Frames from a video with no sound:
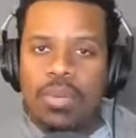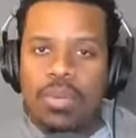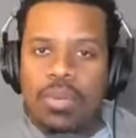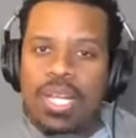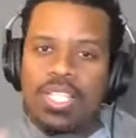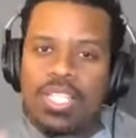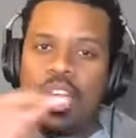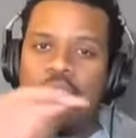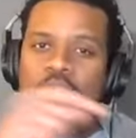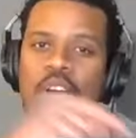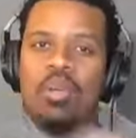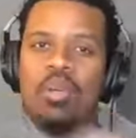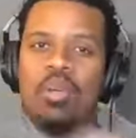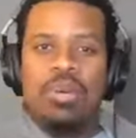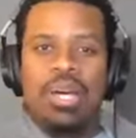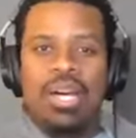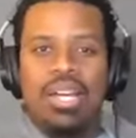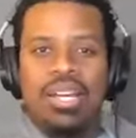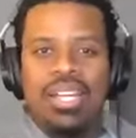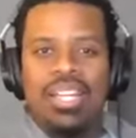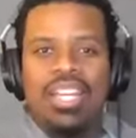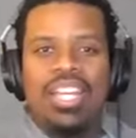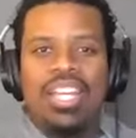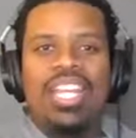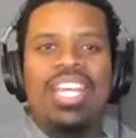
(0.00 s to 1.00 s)
and I'll talk
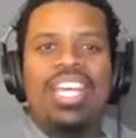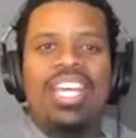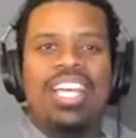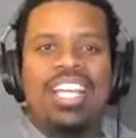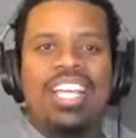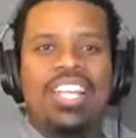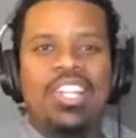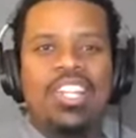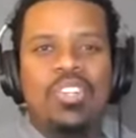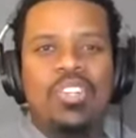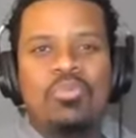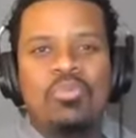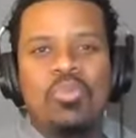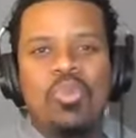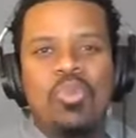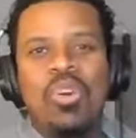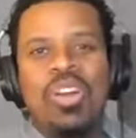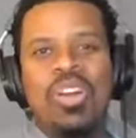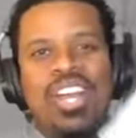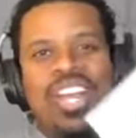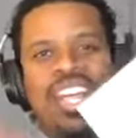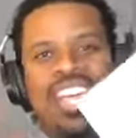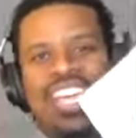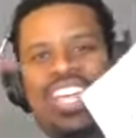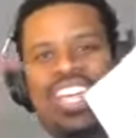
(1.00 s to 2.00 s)
about it a little
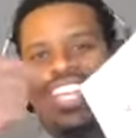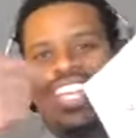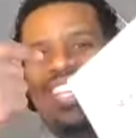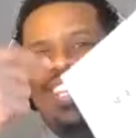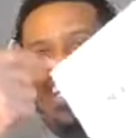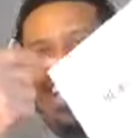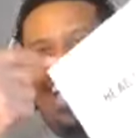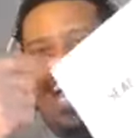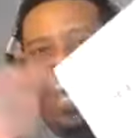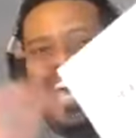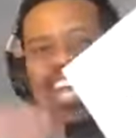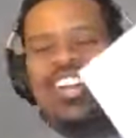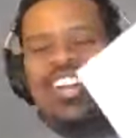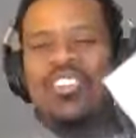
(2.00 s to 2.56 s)
more in the guide.